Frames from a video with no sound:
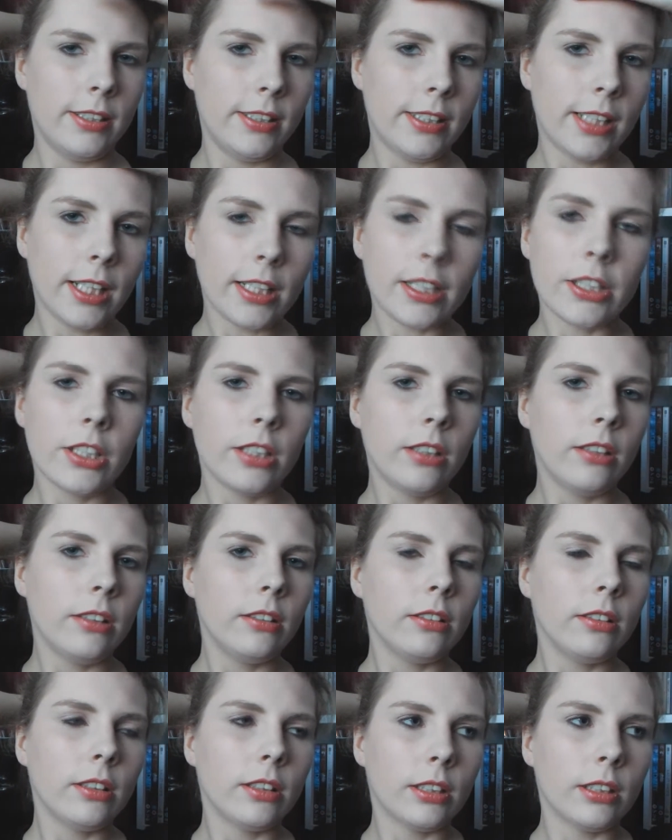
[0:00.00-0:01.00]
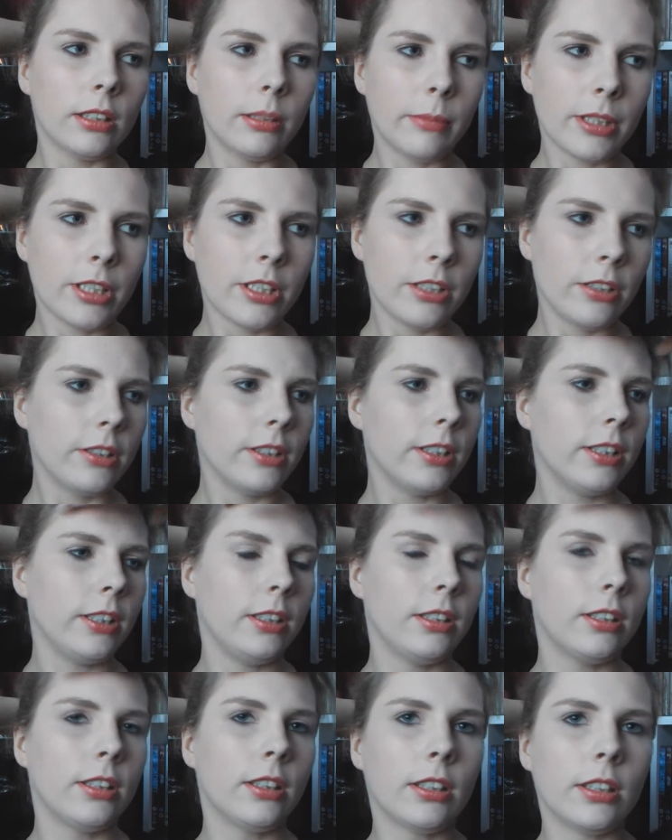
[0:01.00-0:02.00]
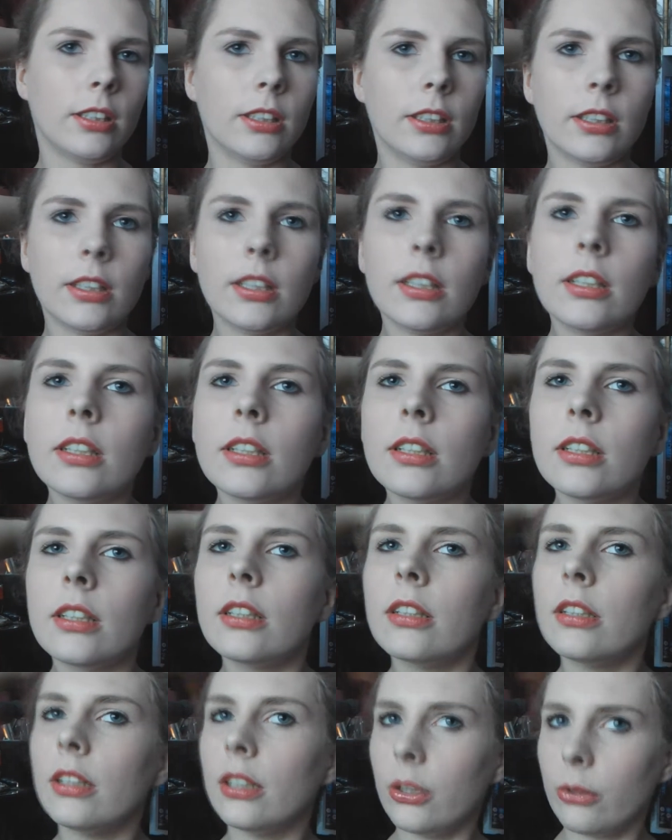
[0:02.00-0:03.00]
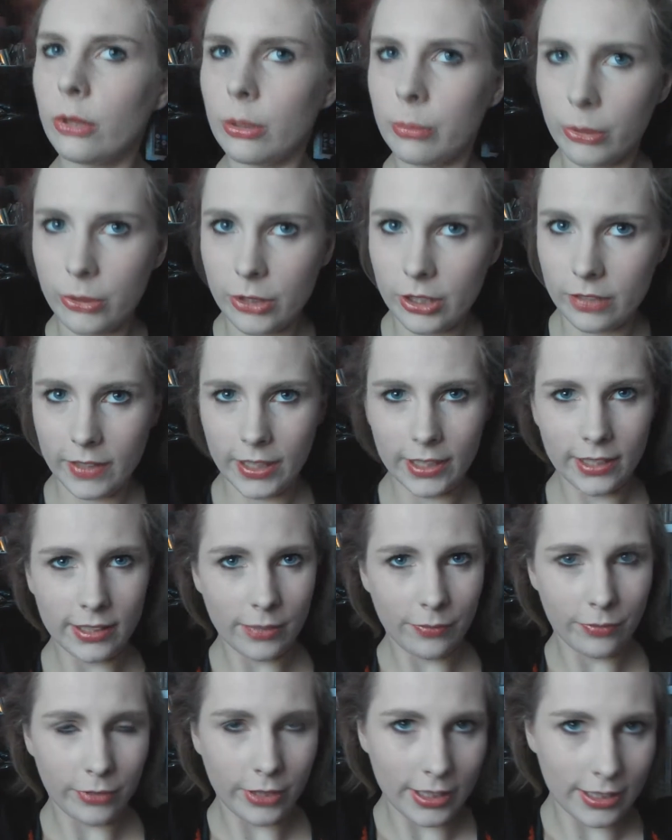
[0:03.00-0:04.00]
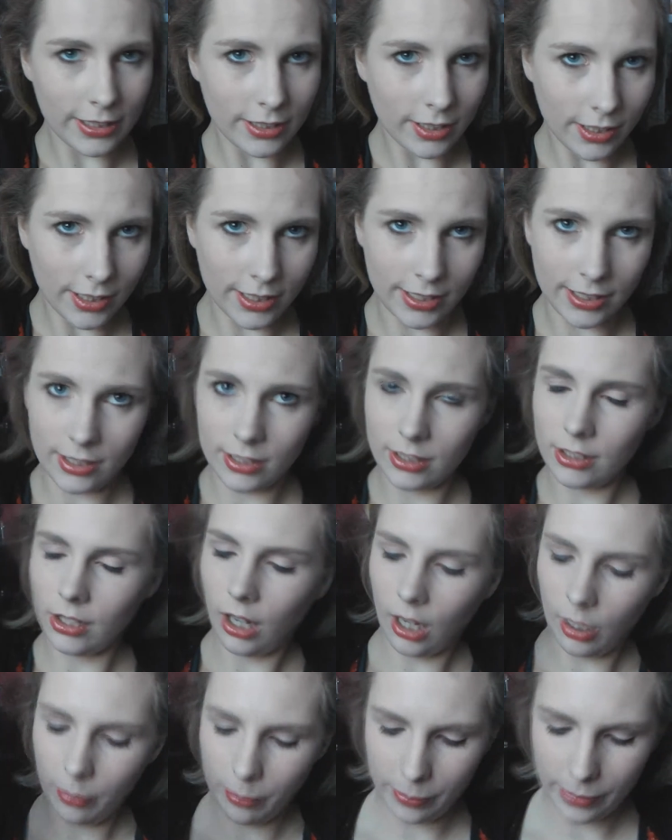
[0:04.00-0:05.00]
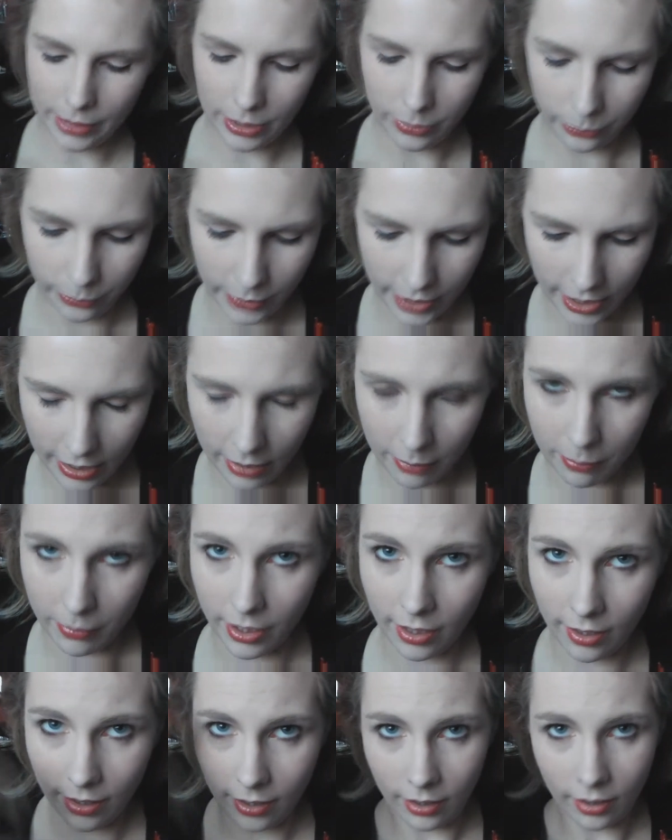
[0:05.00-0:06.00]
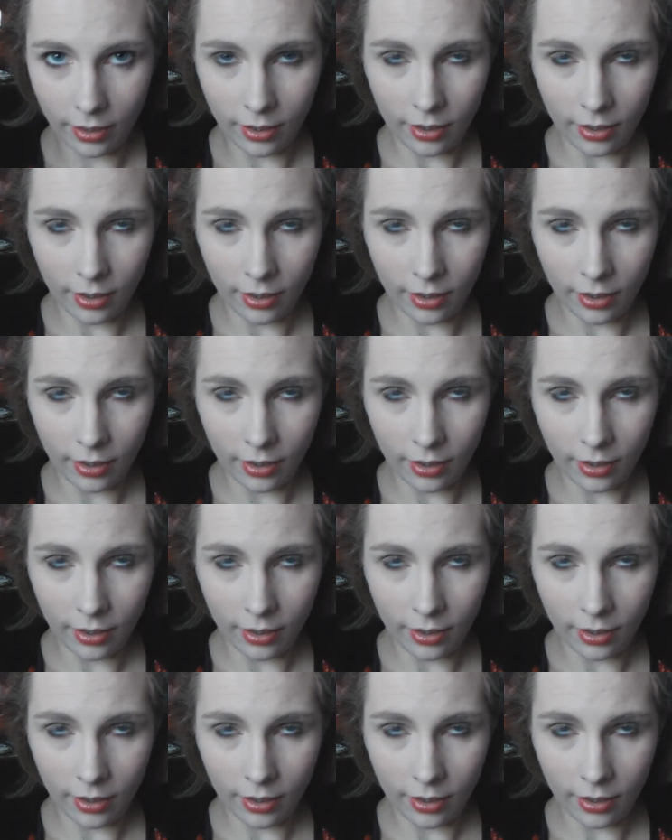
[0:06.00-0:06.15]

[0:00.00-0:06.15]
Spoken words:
section. I'm actually gonna lower most of it except for this top bit with my